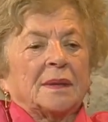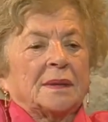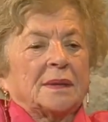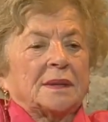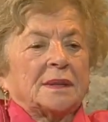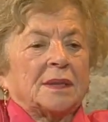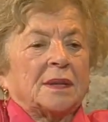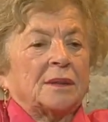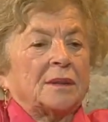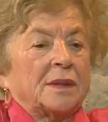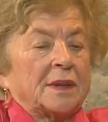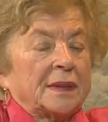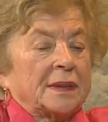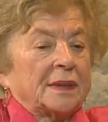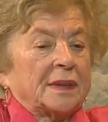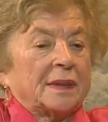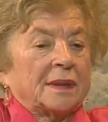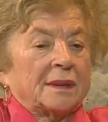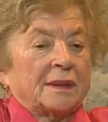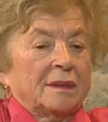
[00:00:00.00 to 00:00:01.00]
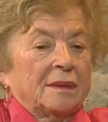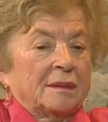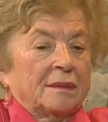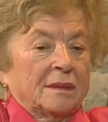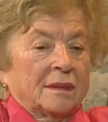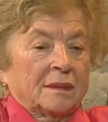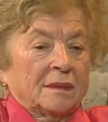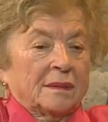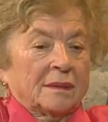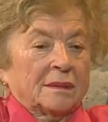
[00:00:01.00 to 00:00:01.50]
So when the
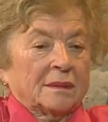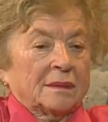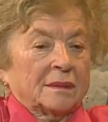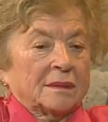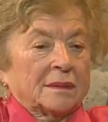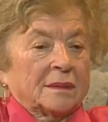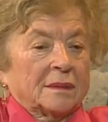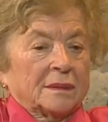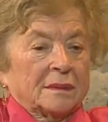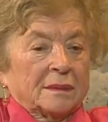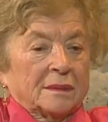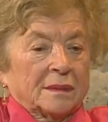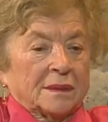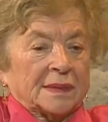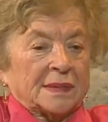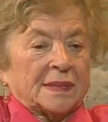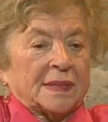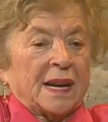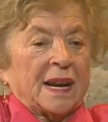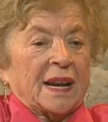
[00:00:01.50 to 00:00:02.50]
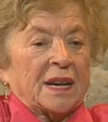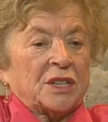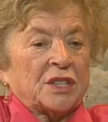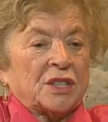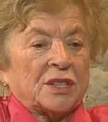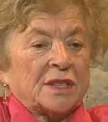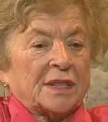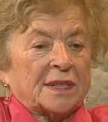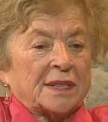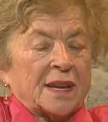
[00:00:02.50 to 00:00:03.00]

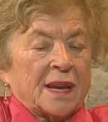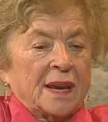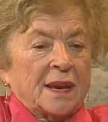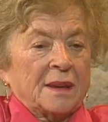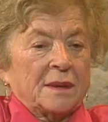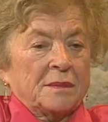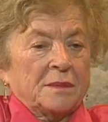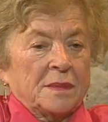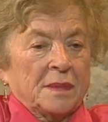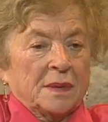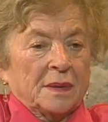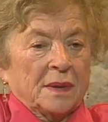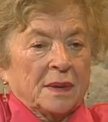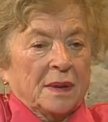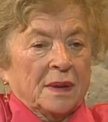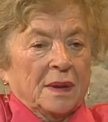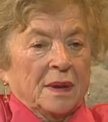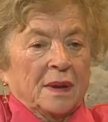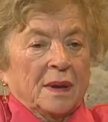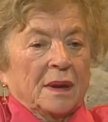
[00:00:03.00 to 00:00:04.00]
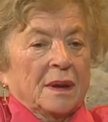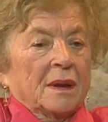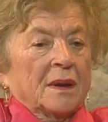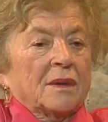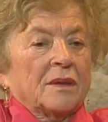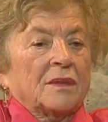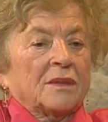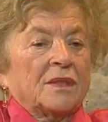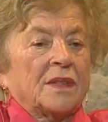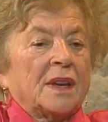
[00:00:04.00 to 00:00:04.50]
selections came,
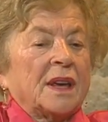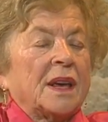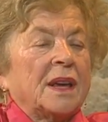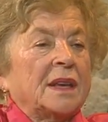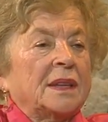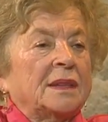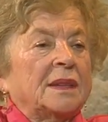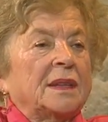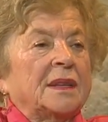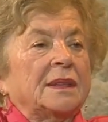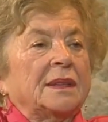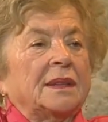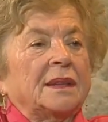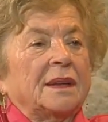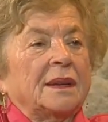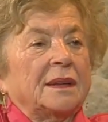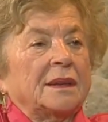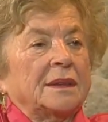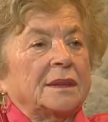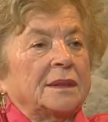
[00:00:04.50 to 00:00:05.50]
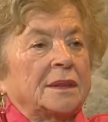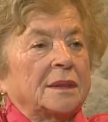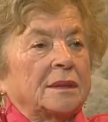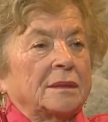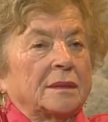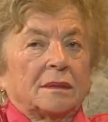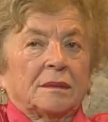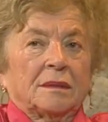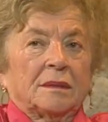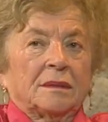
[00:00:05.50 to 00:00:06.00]
we hid in the,
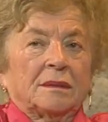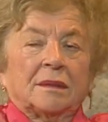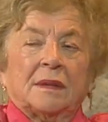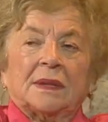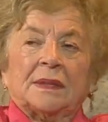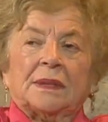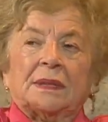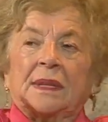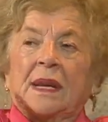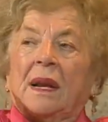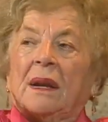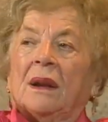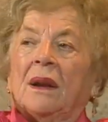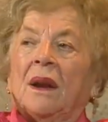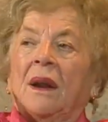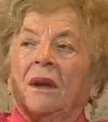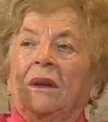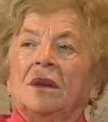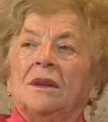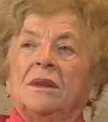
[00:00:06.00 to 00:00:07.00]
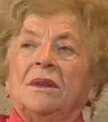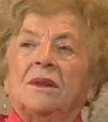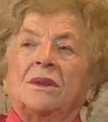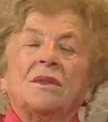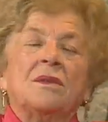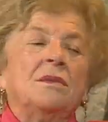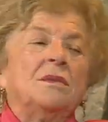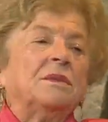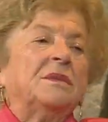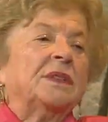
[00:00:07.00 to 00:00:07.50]
was a long
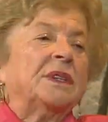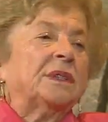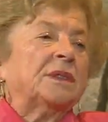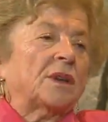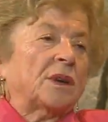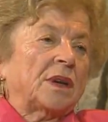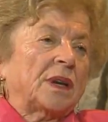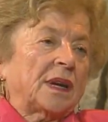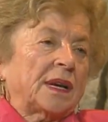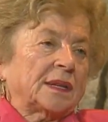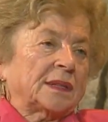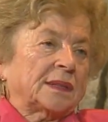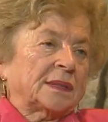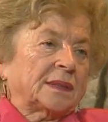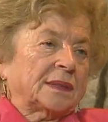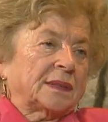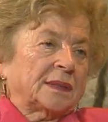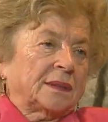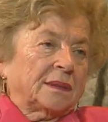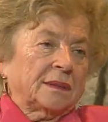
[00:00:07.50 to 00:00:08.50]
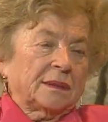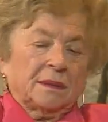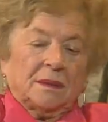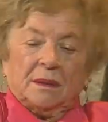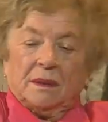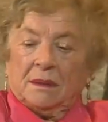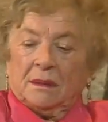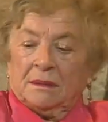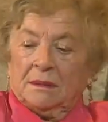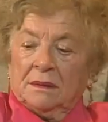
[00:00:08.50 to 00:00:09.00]
room with toilets, you
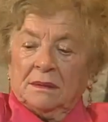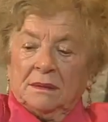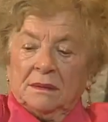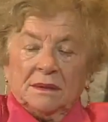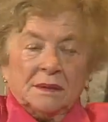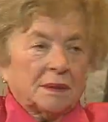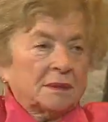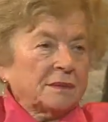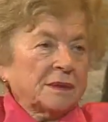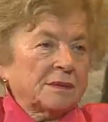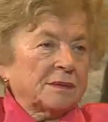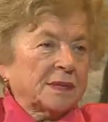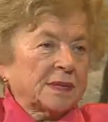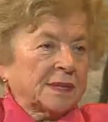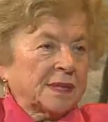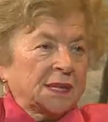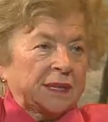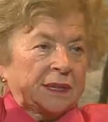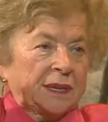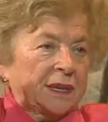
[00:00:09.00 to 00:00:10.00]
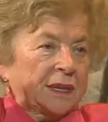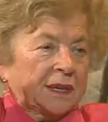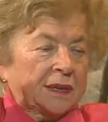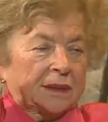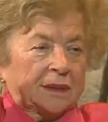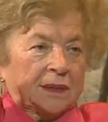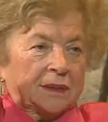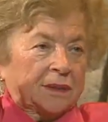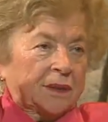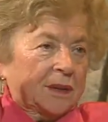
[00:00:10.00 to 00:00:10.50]
know. So we were sitting on
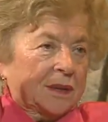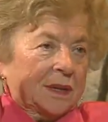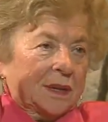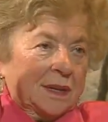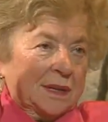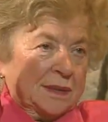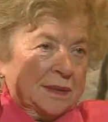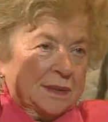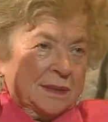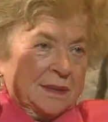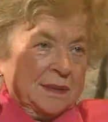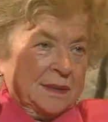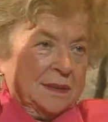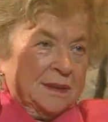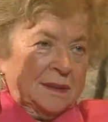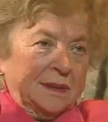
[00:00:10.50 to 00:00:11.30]
the toilets.